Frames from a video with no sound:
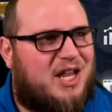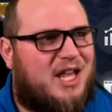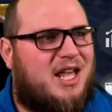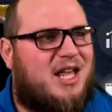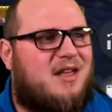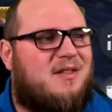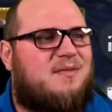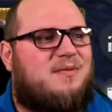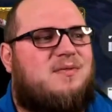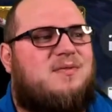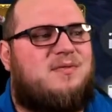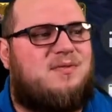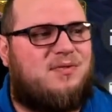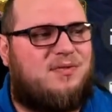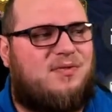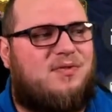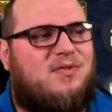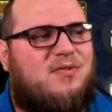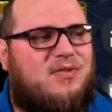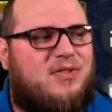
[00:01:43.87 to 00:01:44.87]
hey,
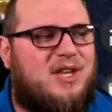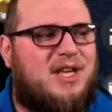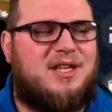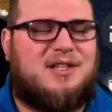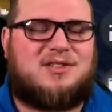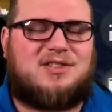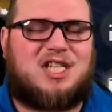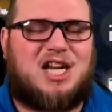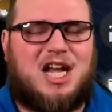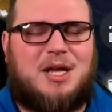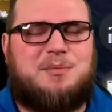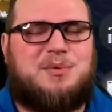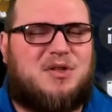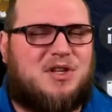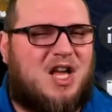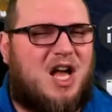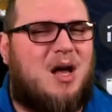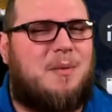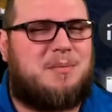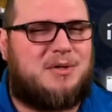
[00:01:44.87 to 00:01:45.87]
these types
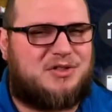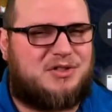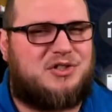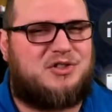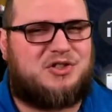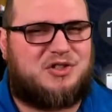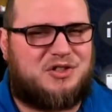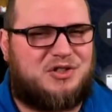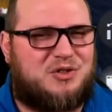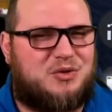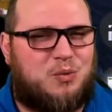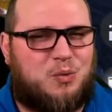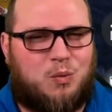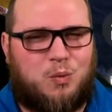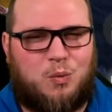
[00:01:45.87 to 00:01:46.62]
of compositions